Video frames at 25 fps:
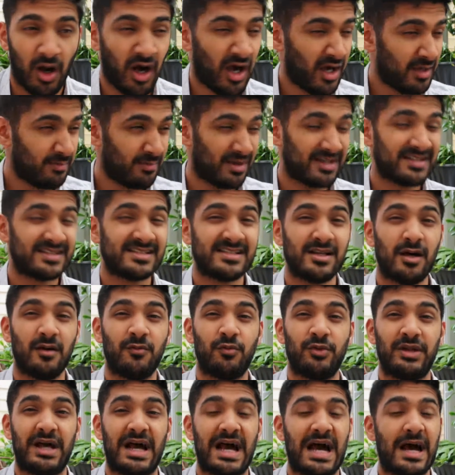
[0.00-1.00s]
I
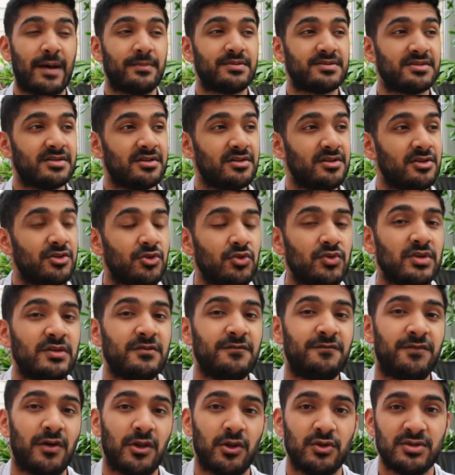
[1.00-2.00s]
myself would absolutely
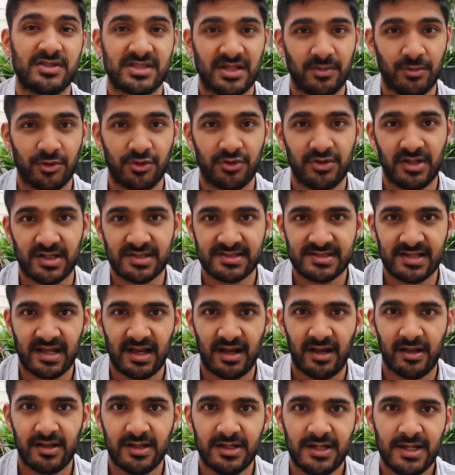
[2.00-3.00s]
follow someone who does
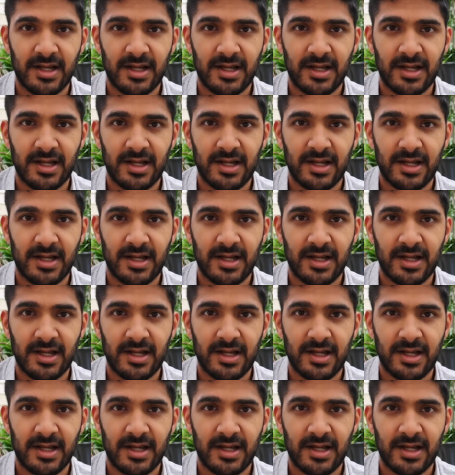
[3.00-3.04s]
that.